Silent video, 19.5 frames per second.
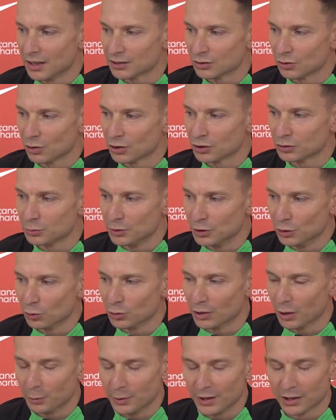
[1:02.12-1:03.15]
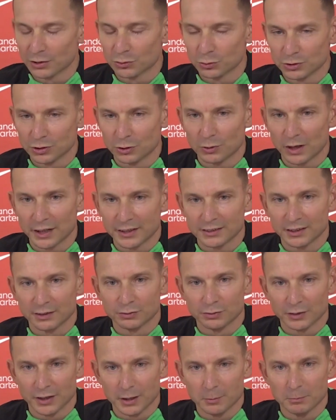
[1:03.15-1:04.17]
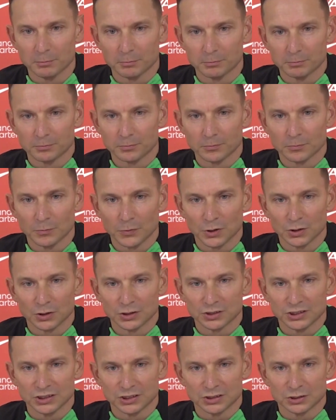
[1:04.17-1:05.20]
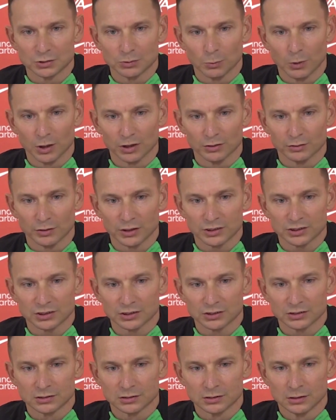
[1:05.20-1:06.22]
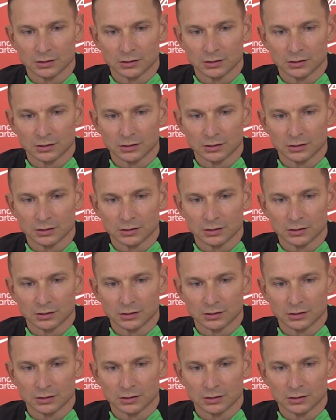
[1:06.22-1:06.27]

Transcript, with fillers: as long as we know that we are doing the right thing for him because he's one of us.